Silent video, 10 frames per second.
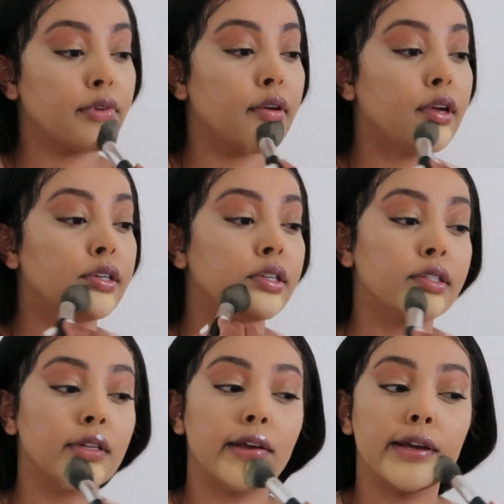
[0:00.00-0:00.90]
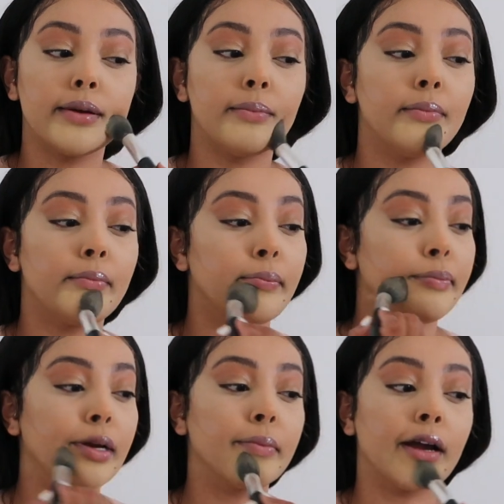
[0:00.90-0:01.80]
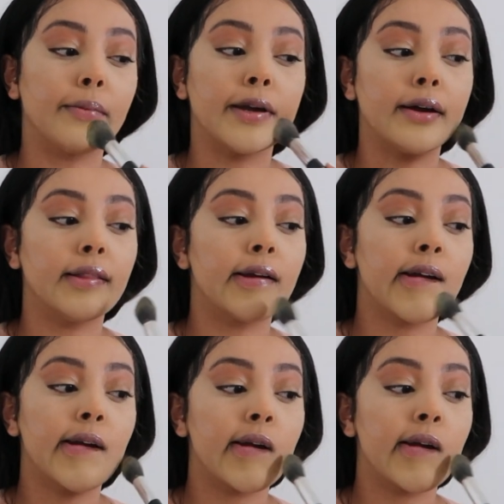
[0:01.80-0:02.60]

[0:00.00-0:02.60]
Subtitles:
and just like bring back my color.